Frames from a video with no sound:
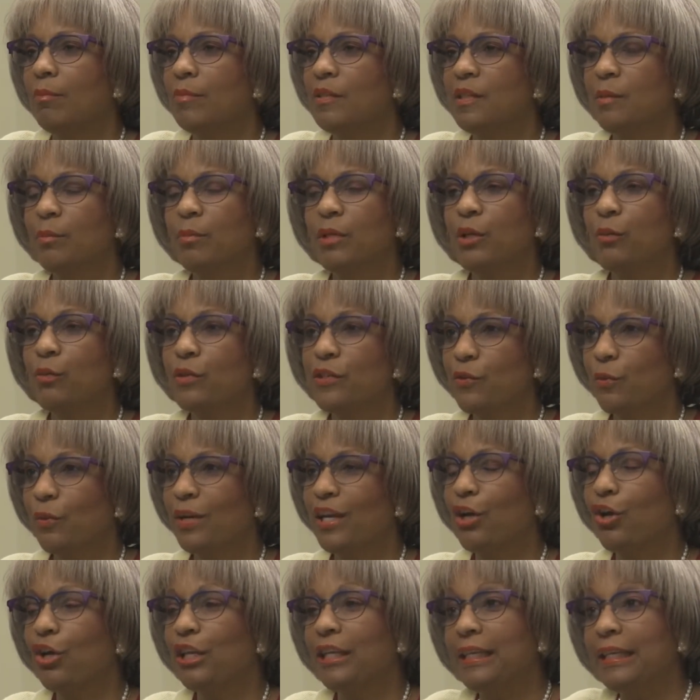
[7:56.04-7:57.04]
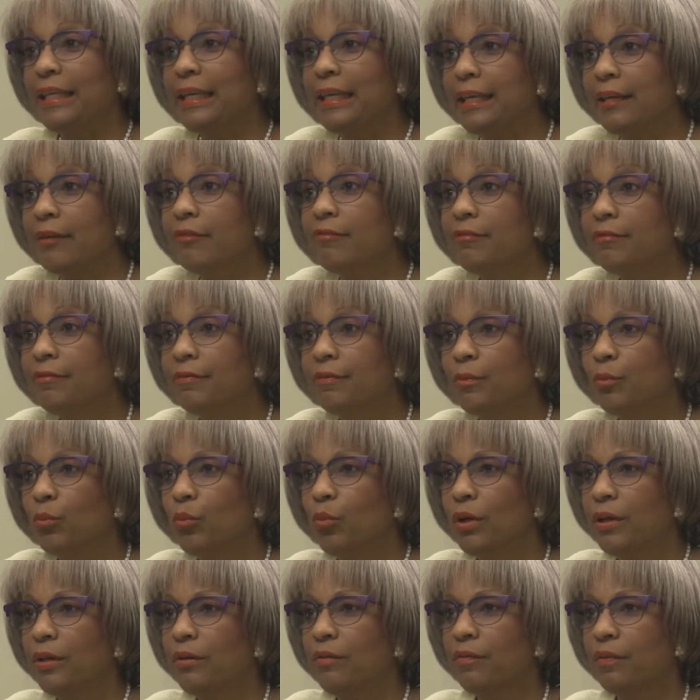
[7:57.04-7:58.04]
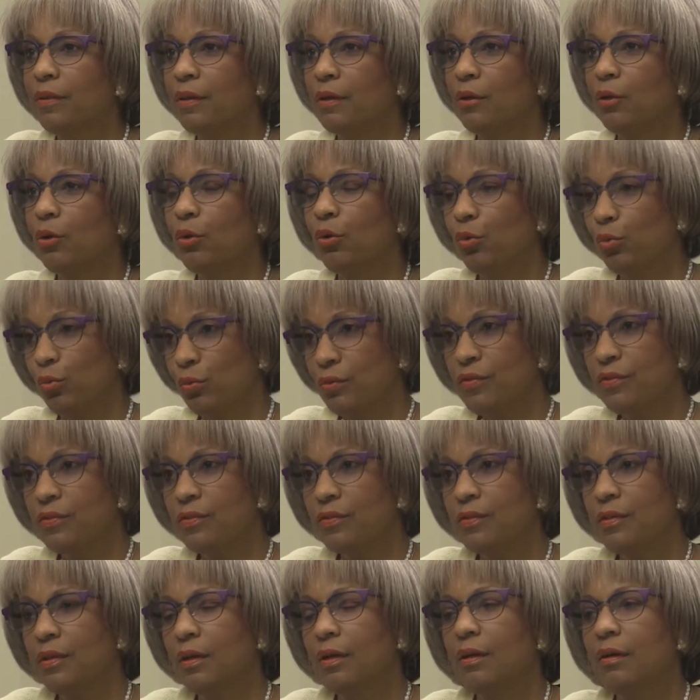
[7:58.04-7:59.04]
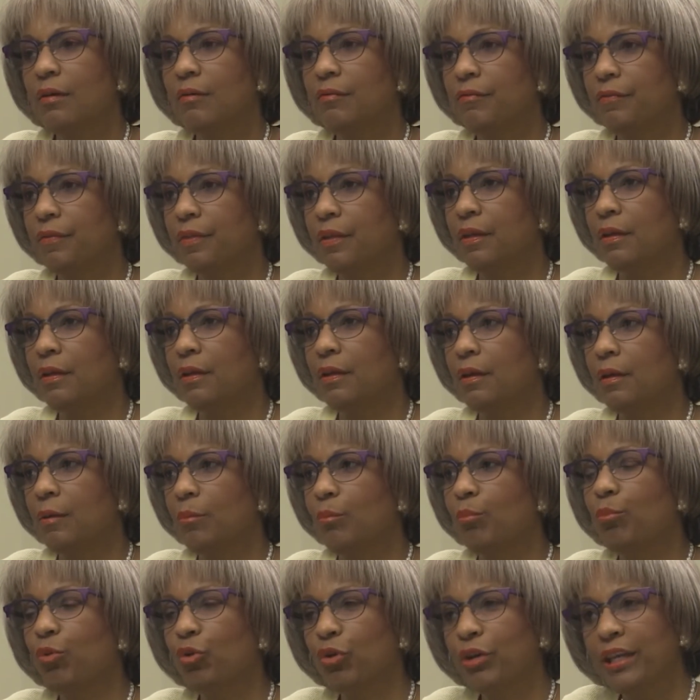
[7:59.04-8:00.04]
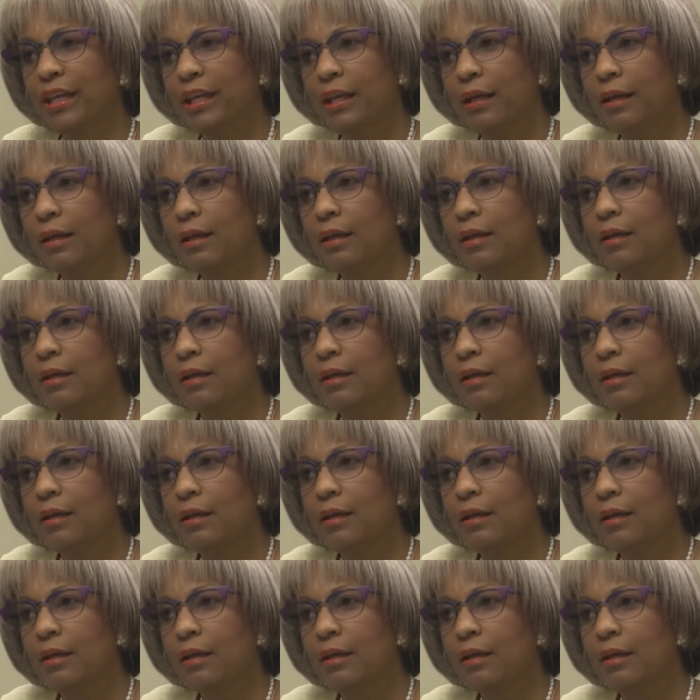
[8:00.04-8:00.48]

Somebody was going on leave, one of the hosts of the morning